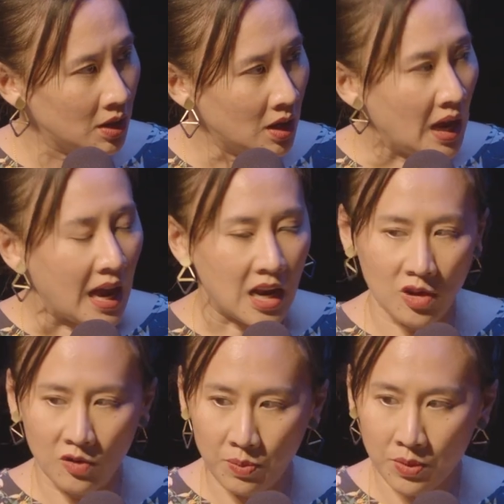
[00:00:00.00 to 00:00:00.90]
And
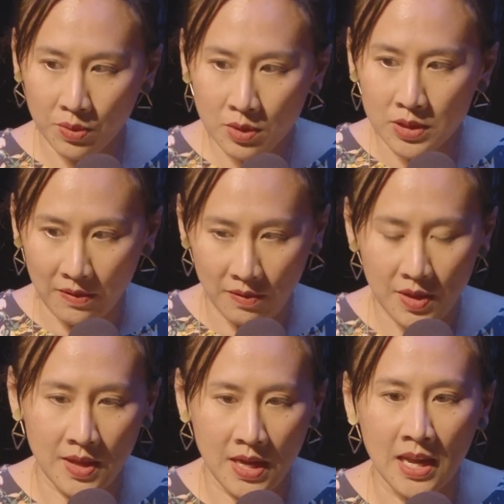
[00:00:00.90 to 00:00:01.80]
you've pulled
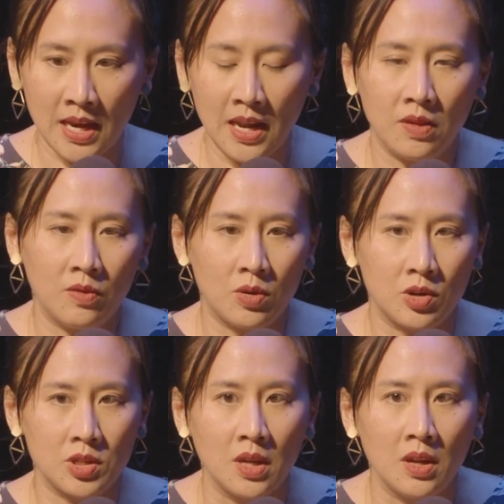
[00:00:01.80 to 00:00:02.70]
everything in. And of
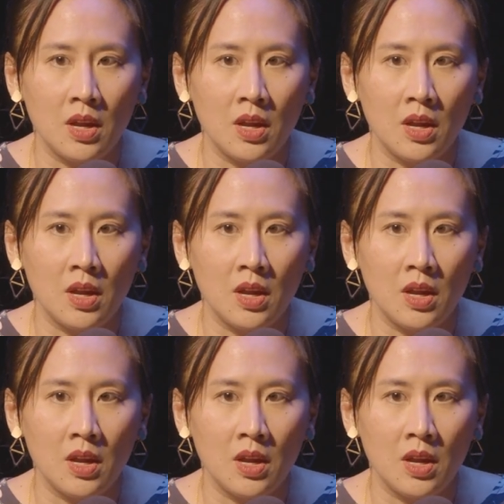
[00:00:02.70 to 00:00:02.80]
course,